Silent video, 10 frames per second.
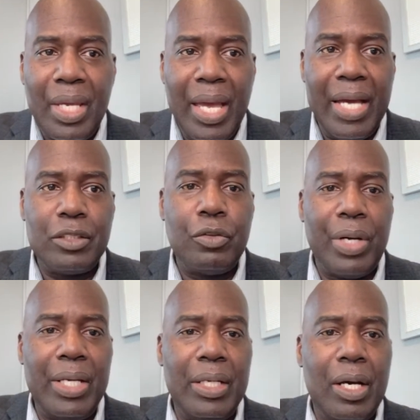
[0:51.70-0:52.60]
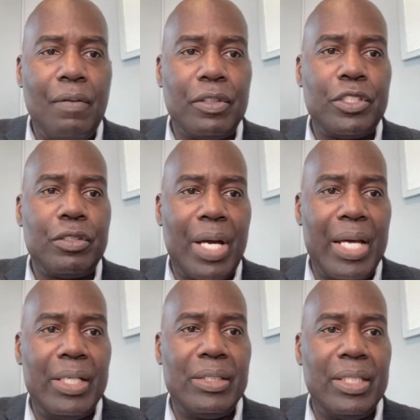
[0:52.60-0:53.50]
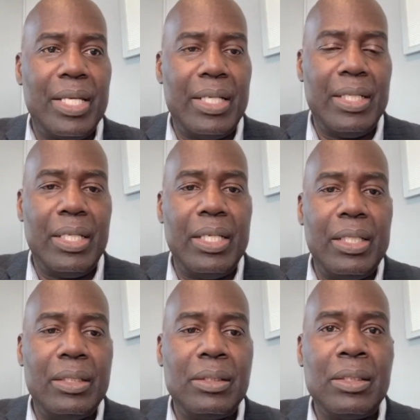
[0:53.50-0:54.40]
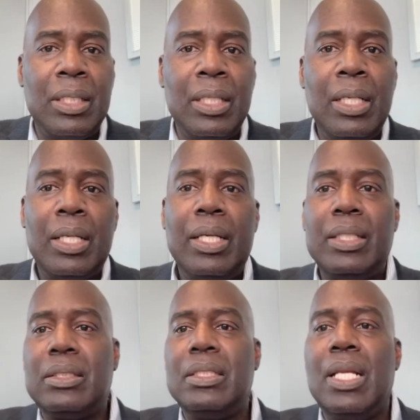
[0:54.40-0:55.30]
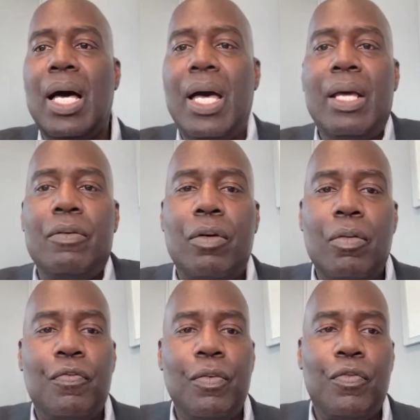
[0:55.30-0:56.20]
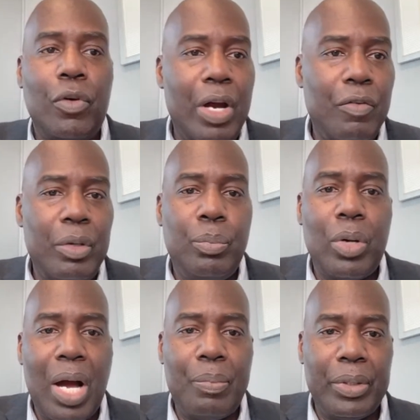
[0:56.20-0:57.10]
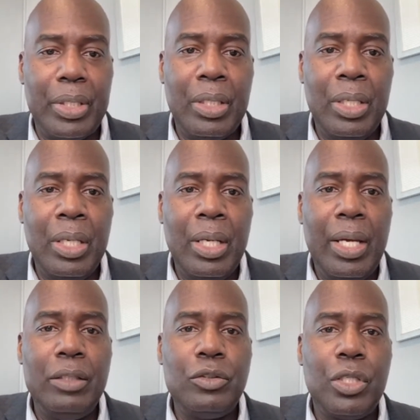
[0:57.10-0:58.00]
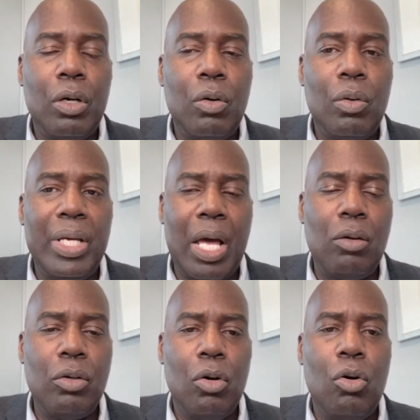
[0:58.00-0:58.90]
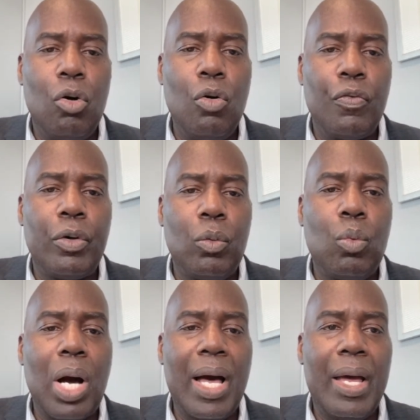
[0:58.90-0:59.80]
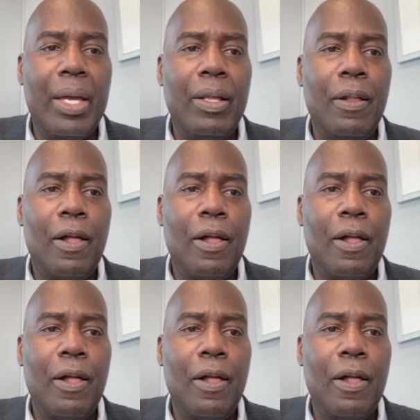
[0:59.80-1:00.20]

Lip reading: as great of a strategy that it is, it's not for every property. And I'll go over why